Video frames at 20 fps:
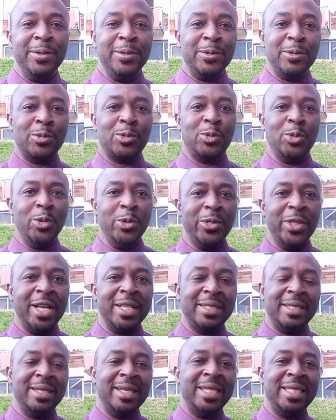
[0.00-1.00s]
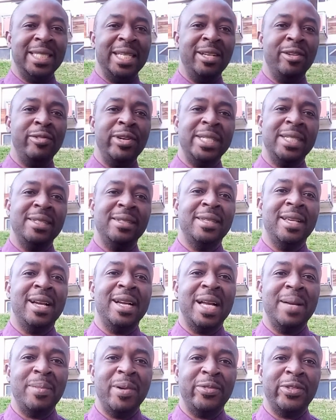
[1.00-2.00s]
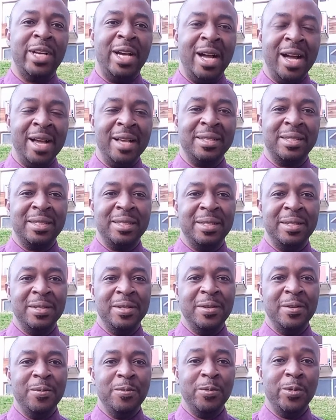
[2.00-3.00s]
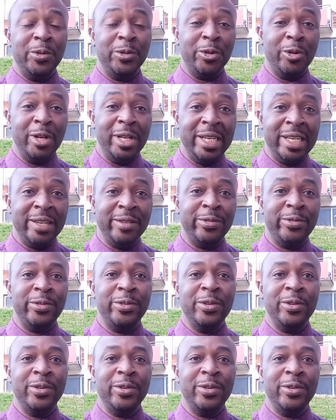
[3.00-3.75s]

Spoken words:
so that the generations that come after us will not live